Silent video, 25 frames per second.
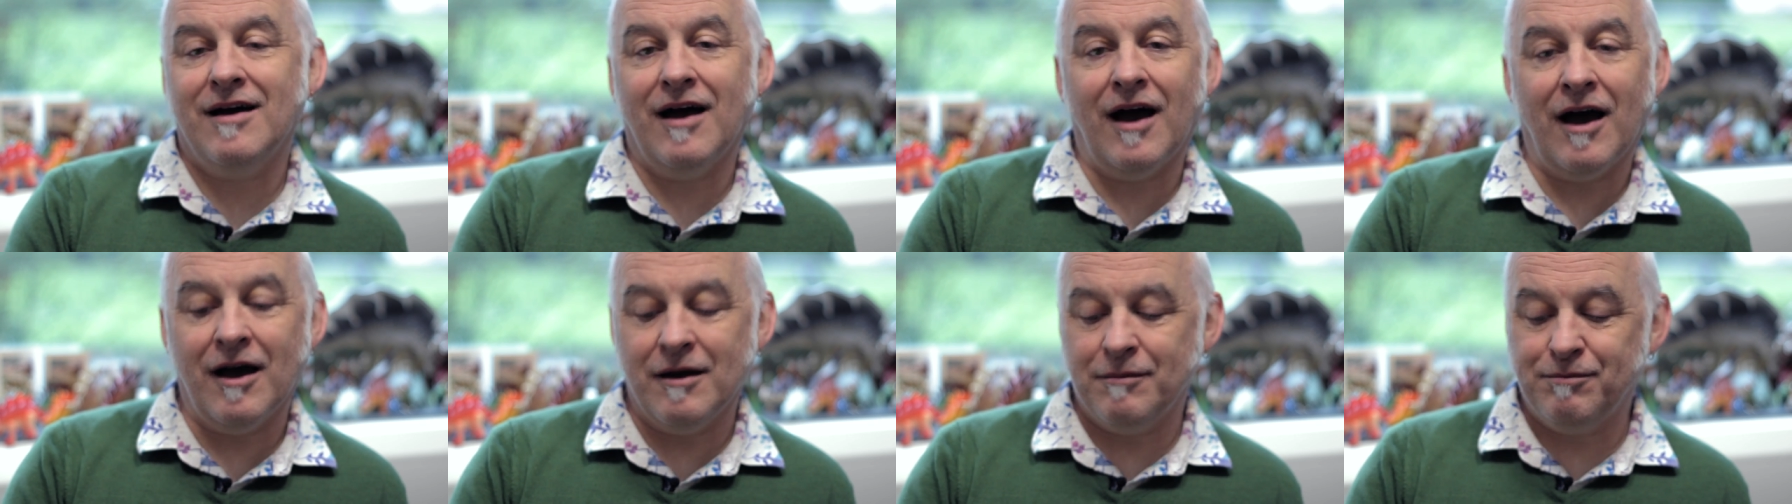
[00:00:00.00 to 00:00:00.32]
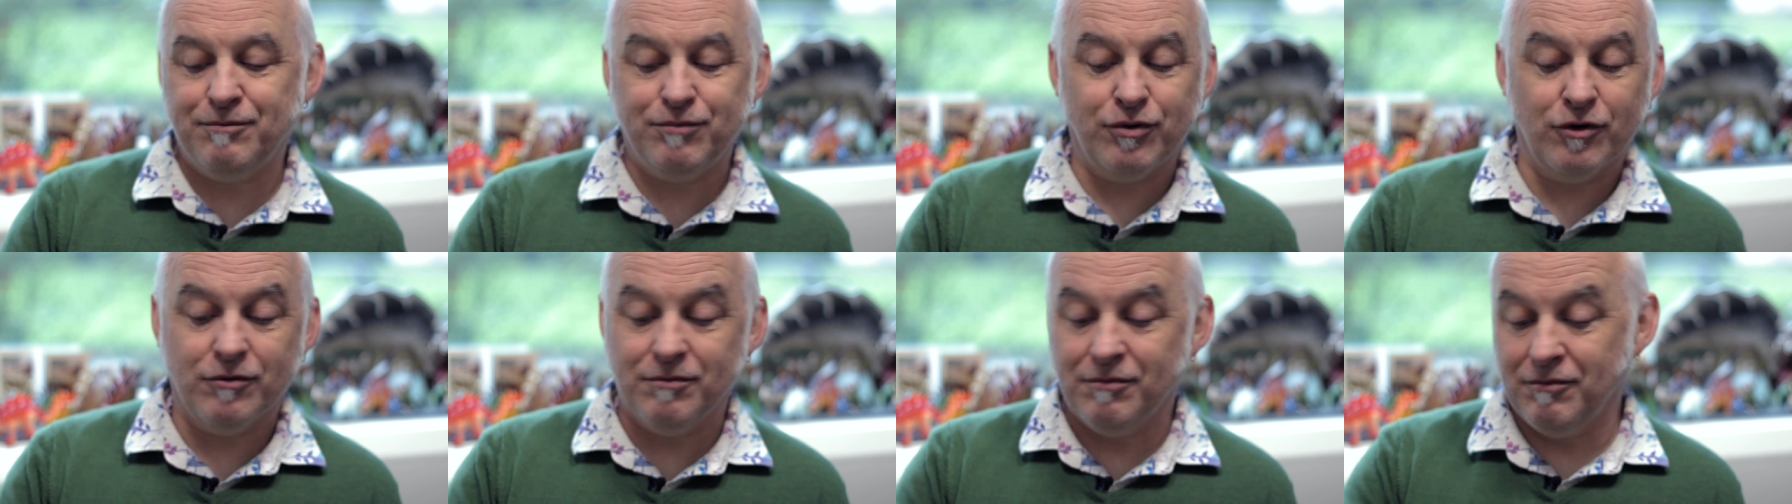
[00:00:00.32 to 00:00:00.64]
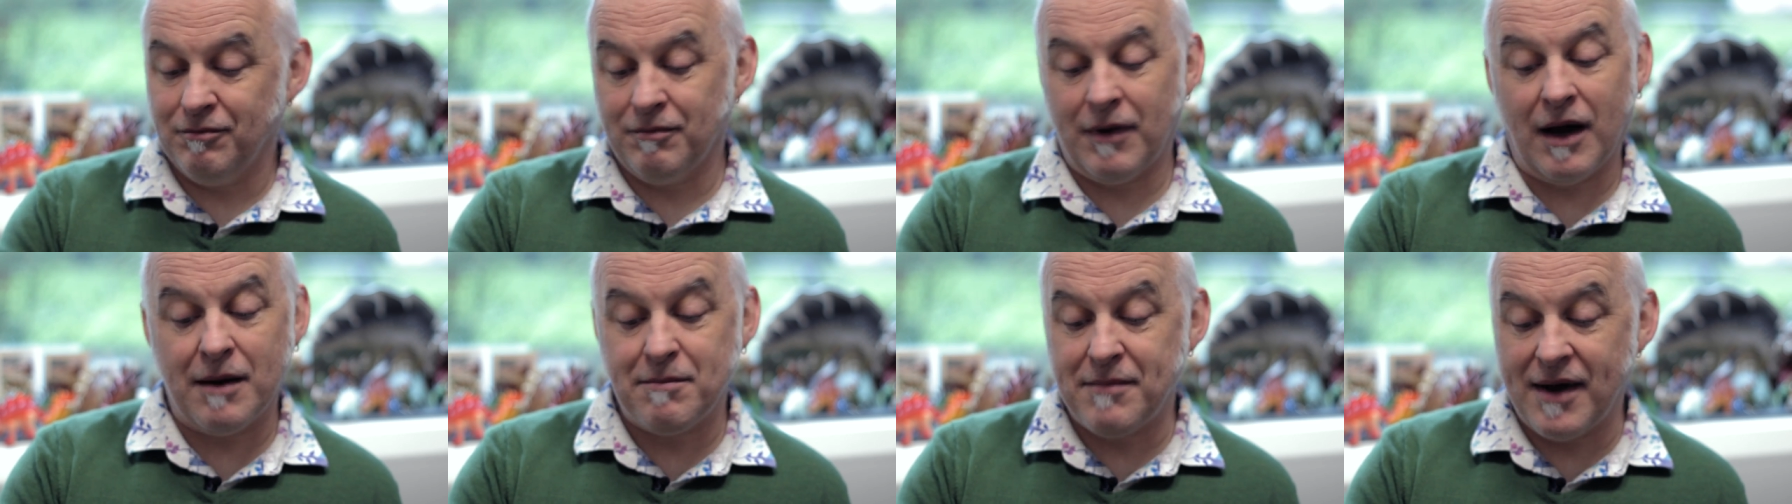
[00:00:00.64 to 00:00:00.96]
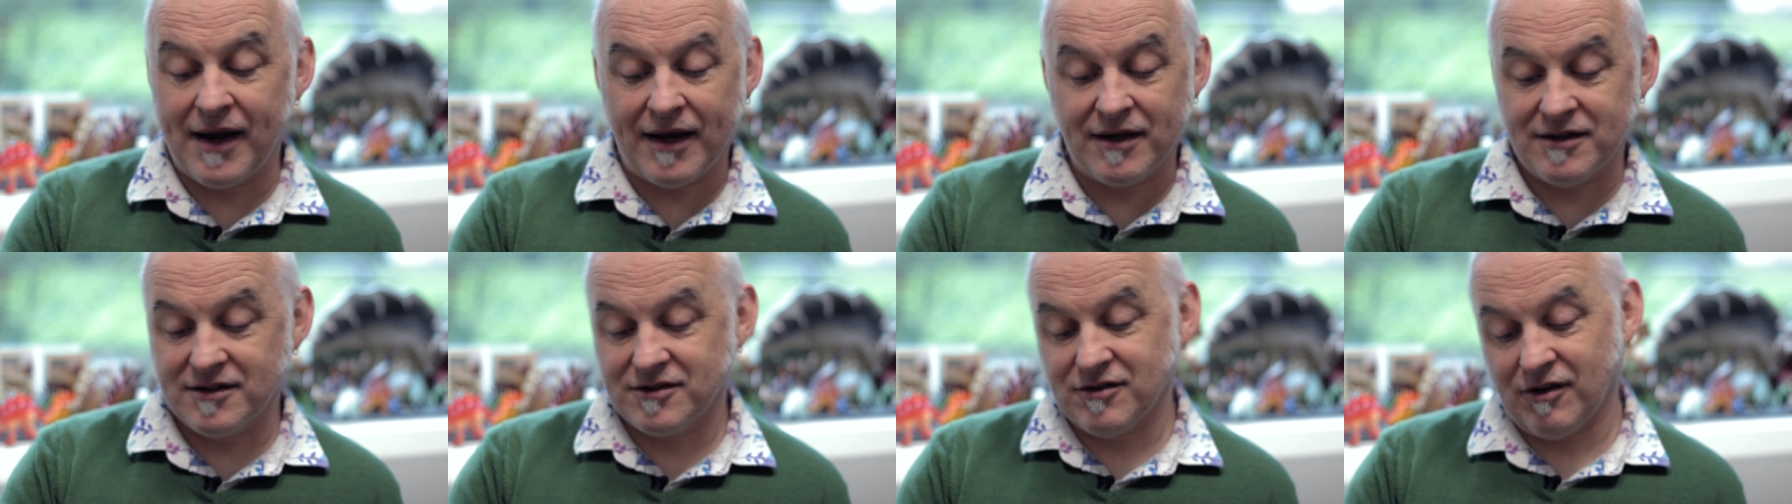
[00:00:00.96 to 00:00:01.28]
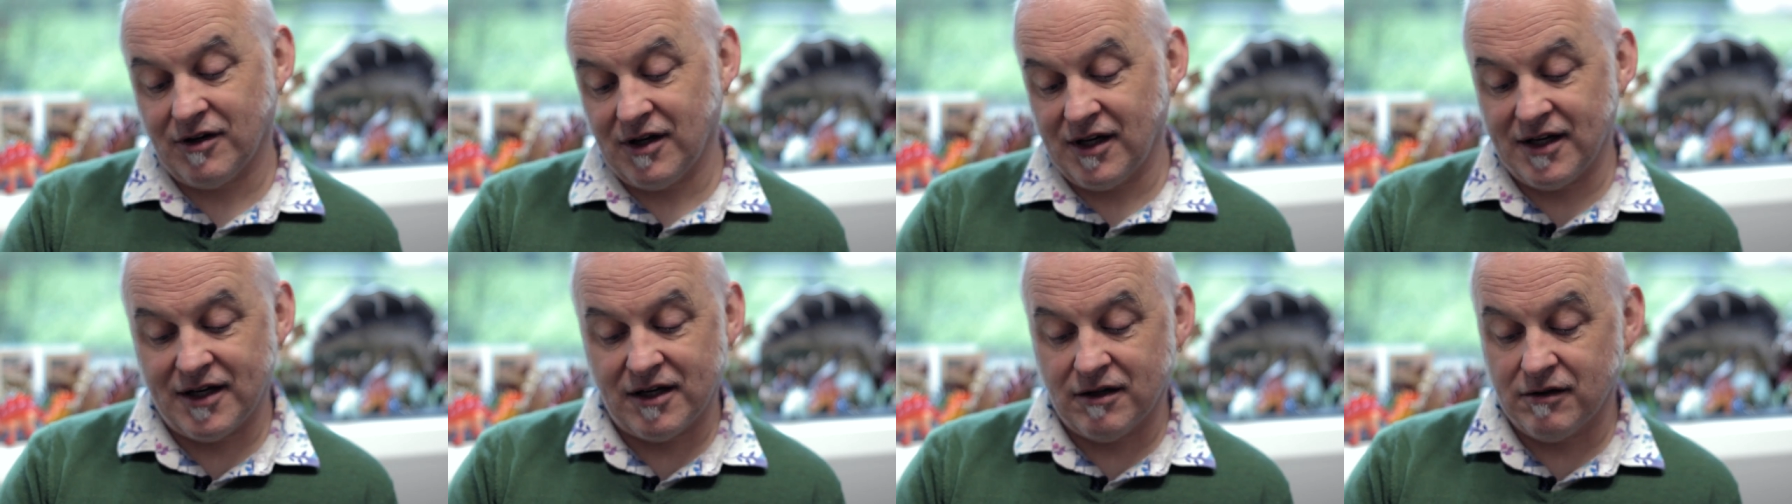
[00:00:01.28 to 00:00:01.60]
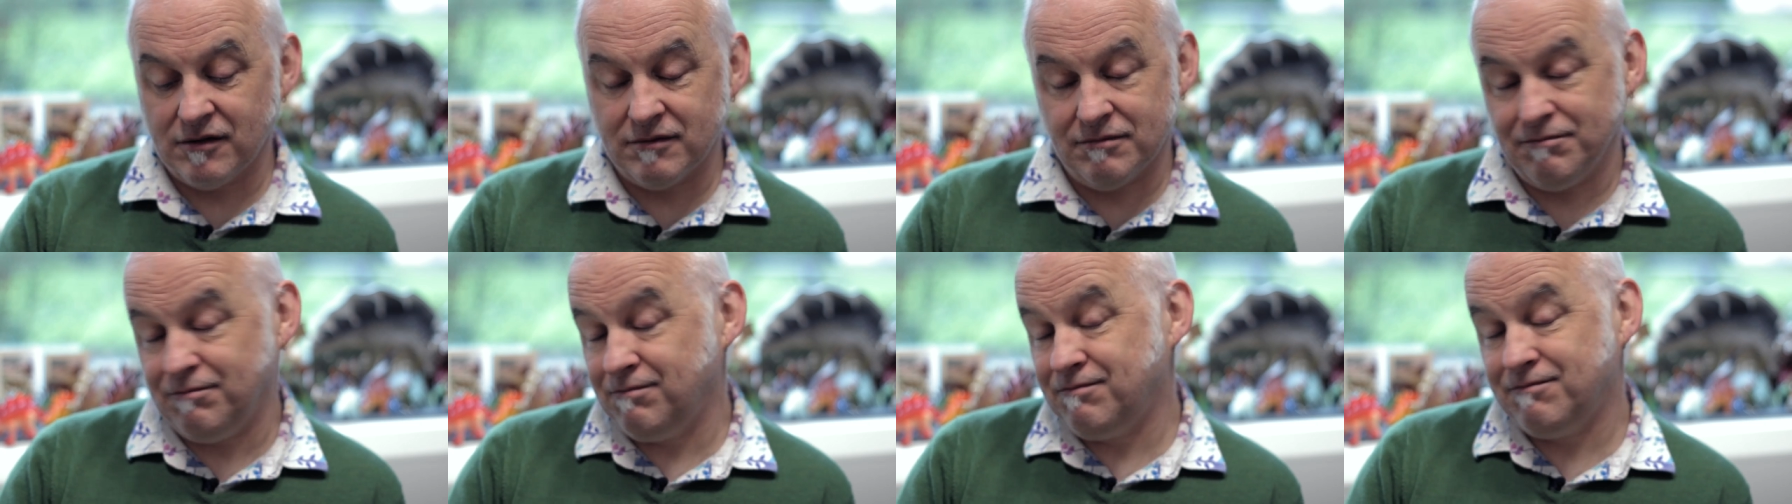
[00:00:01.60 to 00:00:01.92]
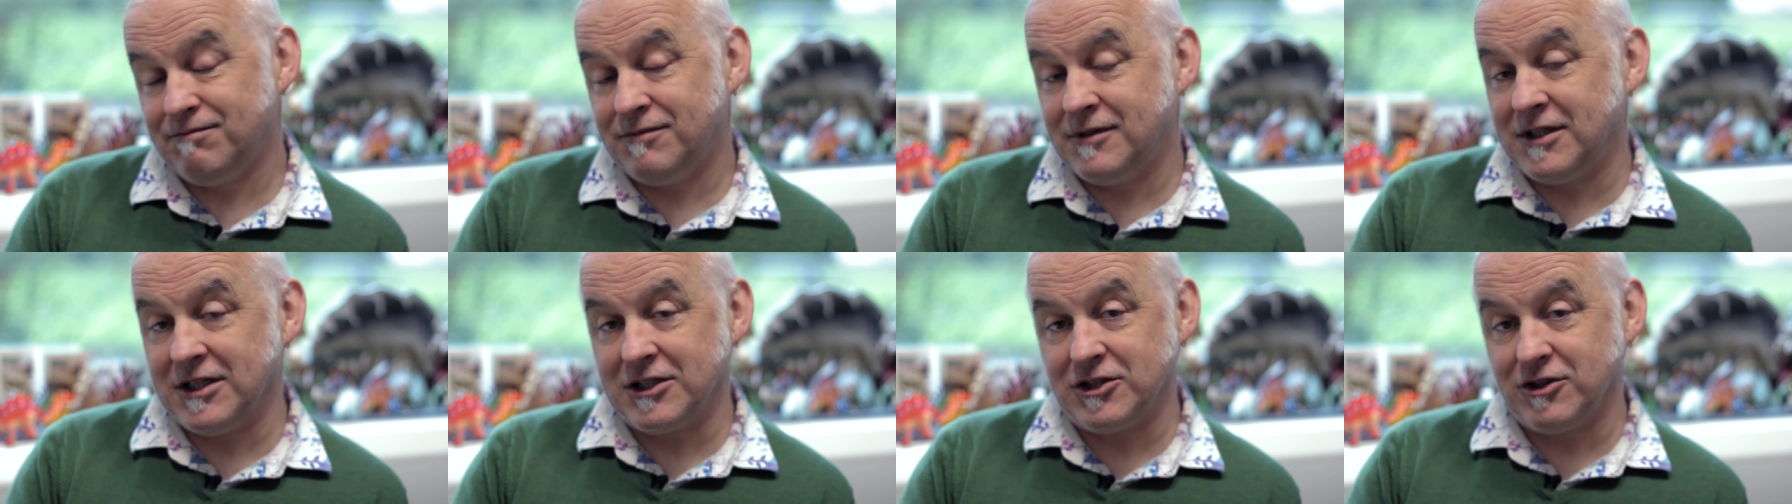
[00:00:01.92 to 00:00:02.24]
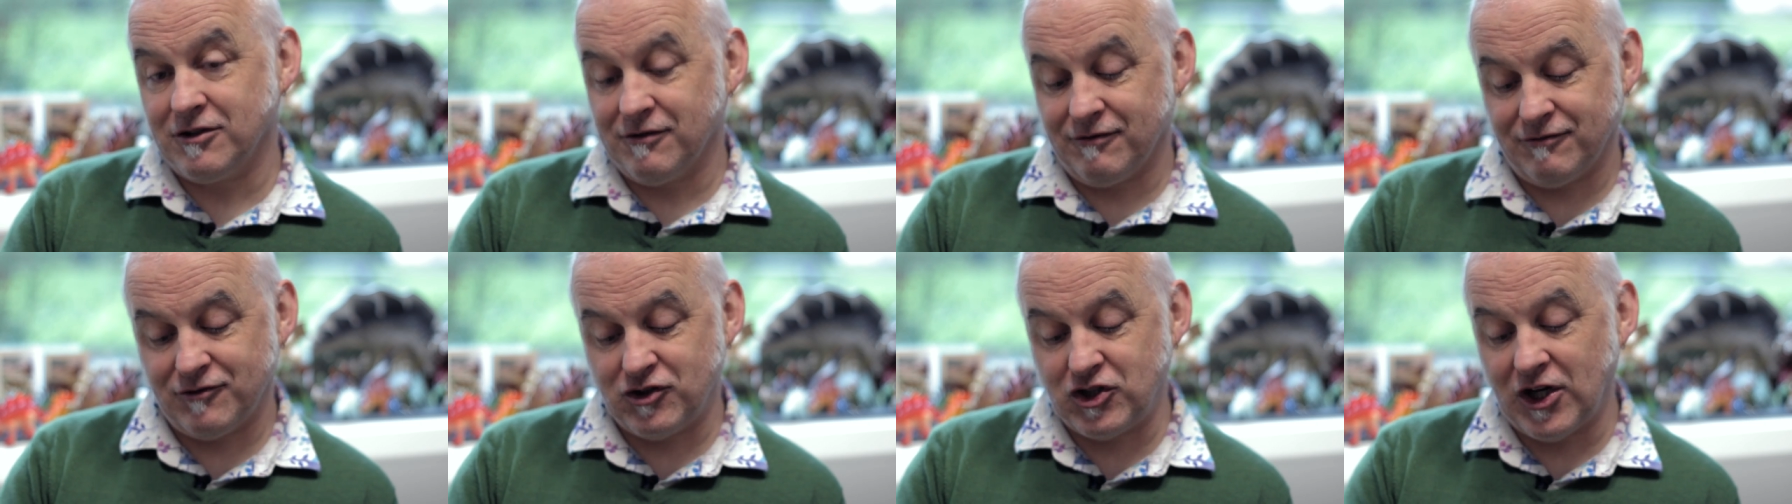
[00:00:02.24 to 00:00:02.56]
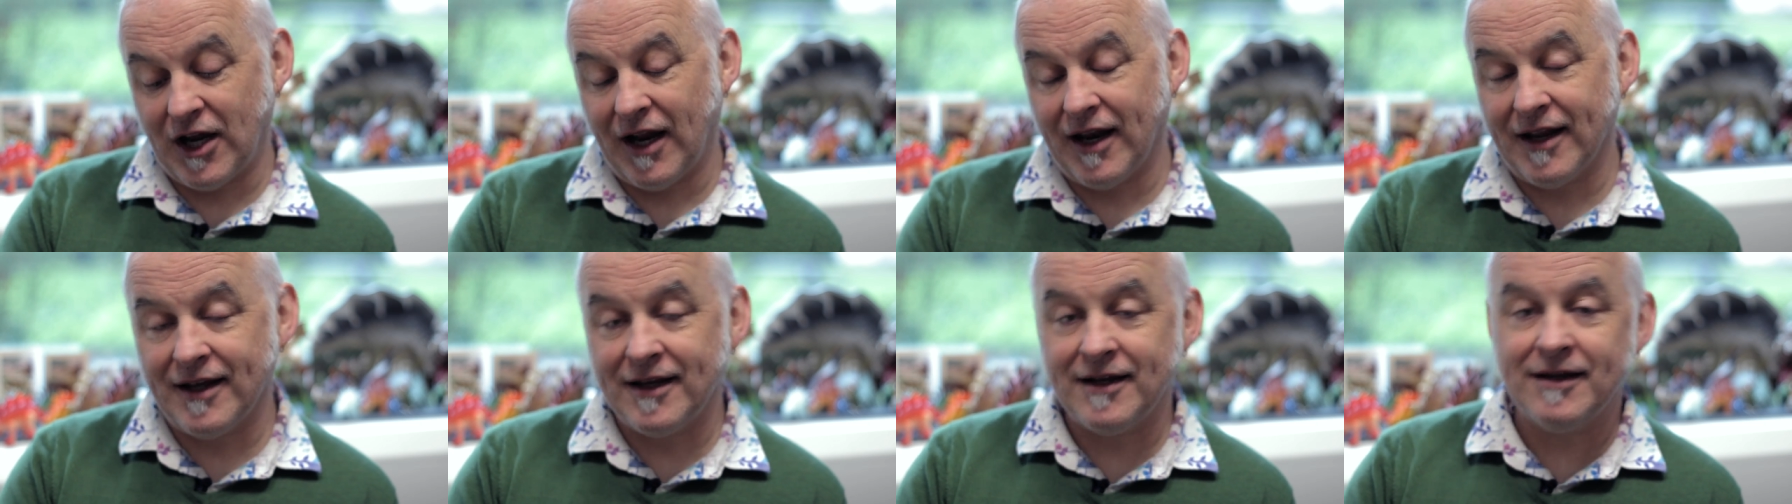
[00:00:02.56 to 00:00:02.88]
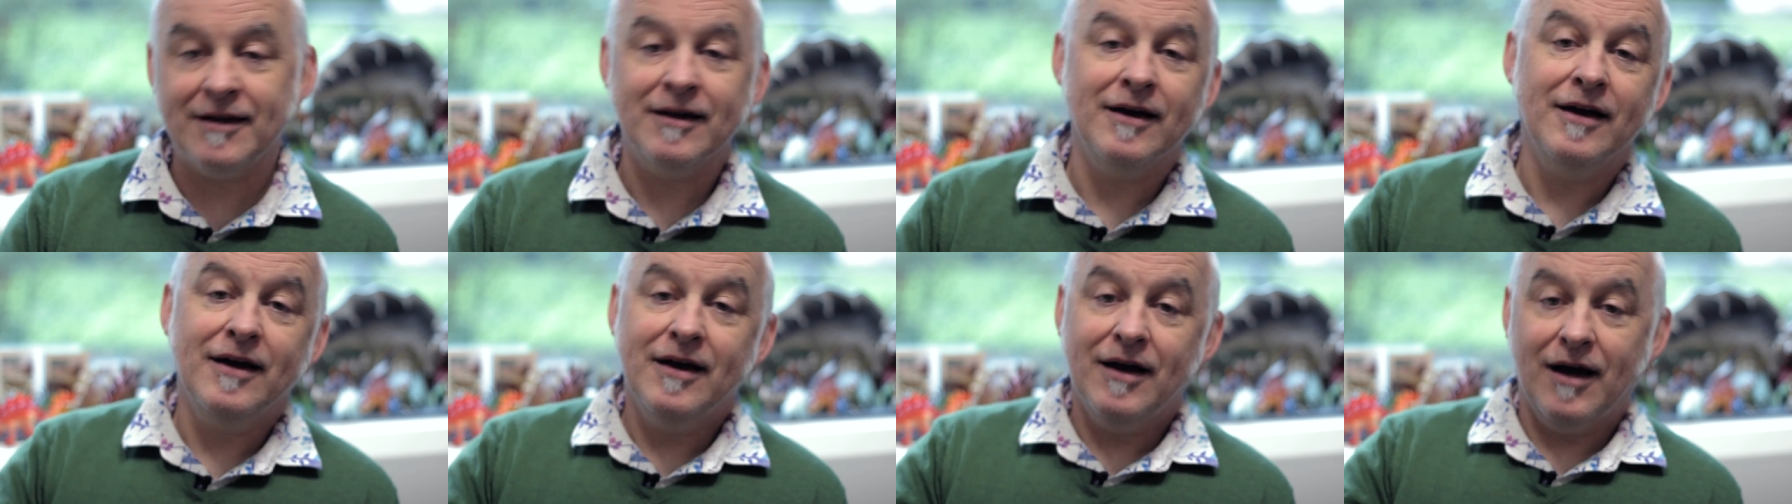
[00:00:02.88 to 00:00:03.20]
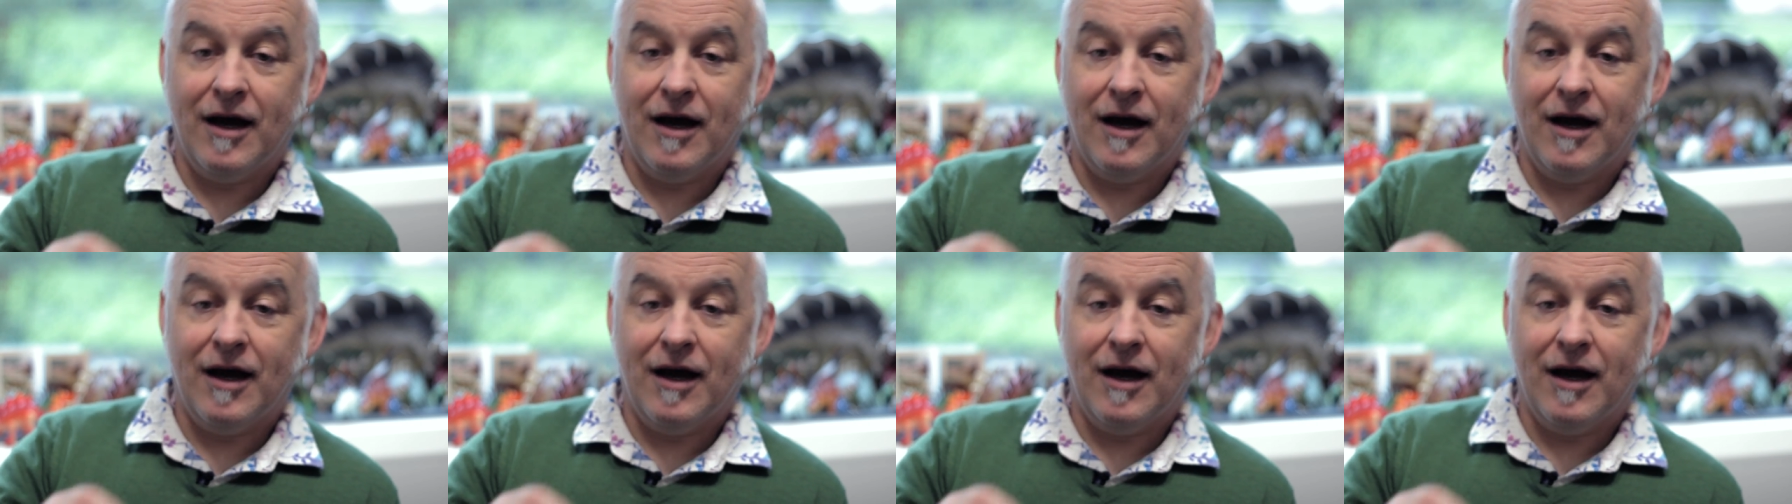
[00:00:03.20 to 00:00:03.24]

I put my maggots on a little dish of jelly.